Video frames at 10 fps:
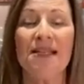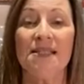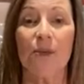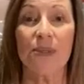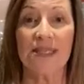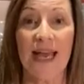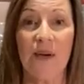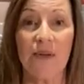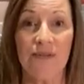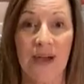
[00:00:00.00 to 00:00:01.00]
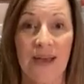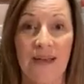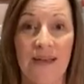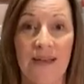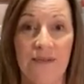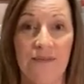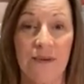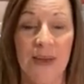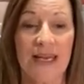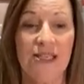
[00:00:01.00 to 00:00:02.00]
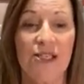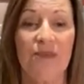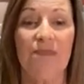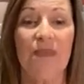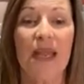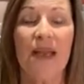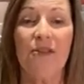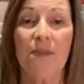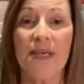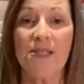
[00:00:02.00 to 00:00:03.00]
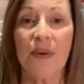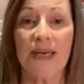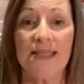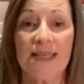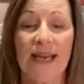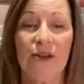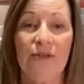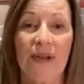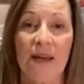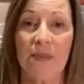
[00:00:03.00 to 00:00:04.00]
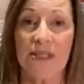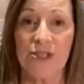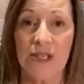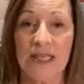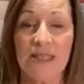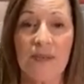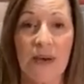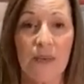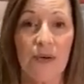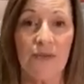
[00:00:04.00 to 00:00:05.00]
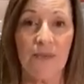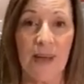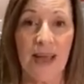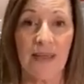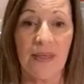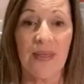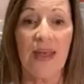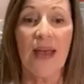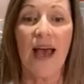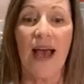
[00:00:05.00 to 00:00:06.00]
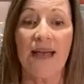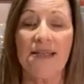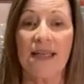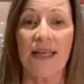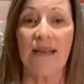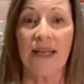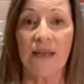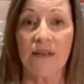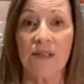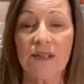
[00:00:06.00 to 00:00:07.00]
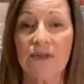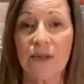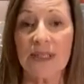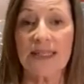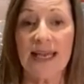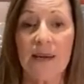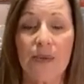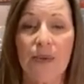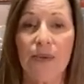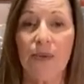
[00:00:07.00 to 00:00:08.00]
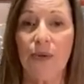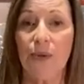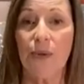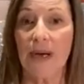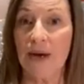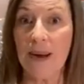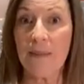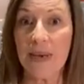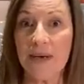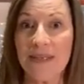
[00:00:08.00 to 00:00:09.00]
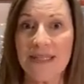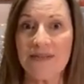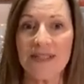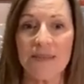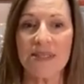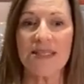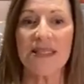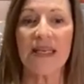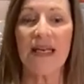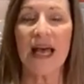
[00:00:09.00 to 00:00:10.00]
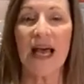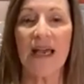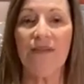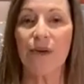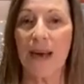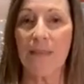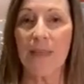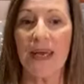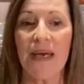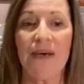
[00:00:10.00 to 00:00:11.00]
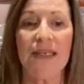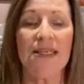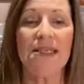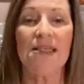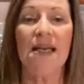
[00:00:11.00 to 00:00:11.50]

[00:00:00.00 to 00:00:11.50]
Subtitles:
So we'll start with finding the information. The best way to start your family tree is by word of mouth. Asking the elders, for example, your great-grandparents if some are still alive, grandparents,